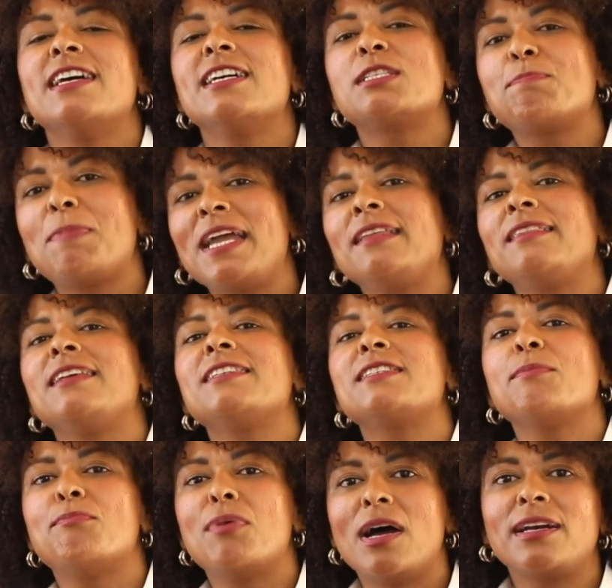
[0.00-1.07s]
Spain is
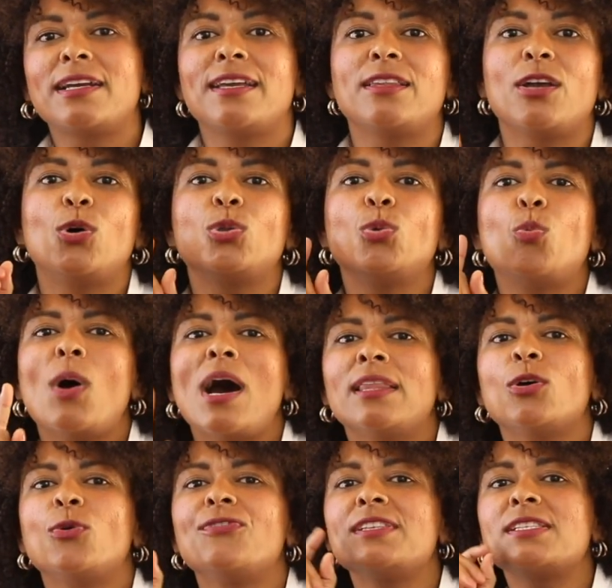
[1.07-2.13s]
embarking on
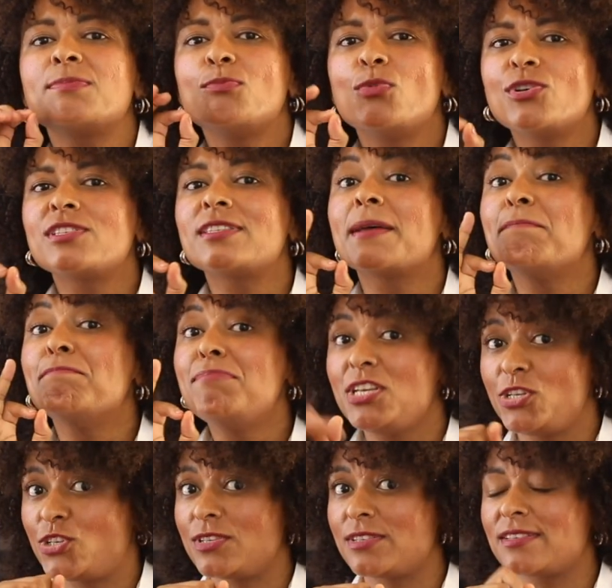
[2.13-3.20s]
one of its most
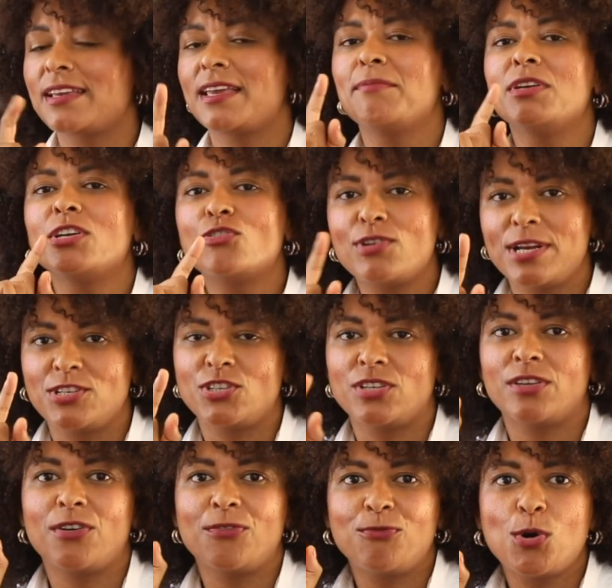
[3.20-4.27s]
ambitious immigration
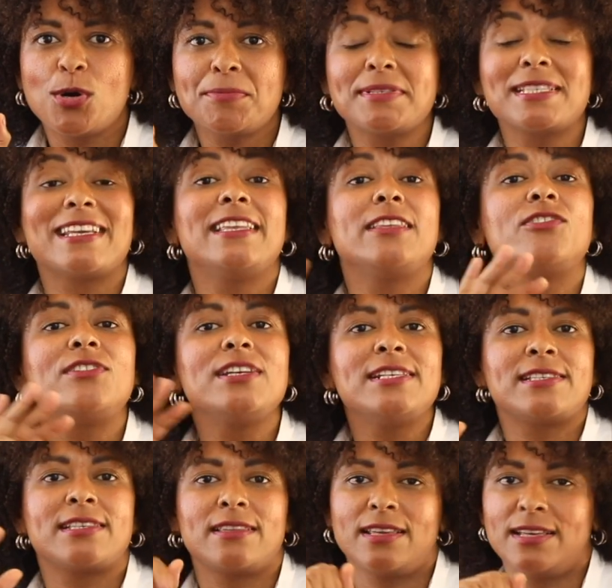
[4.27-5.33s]
reforms in
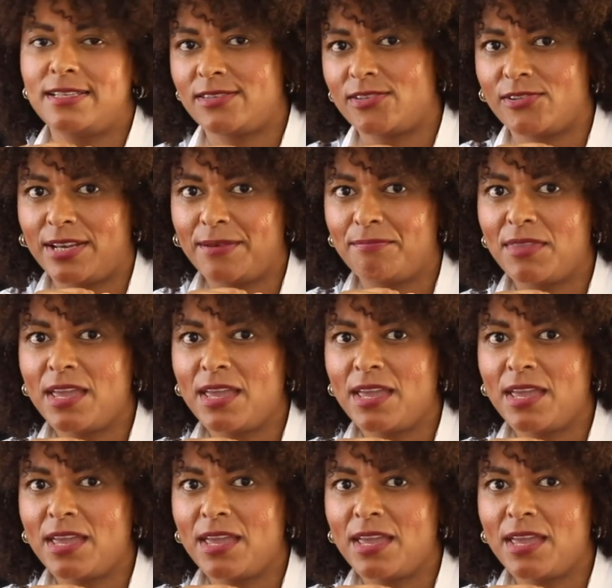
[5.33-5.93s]
recent history.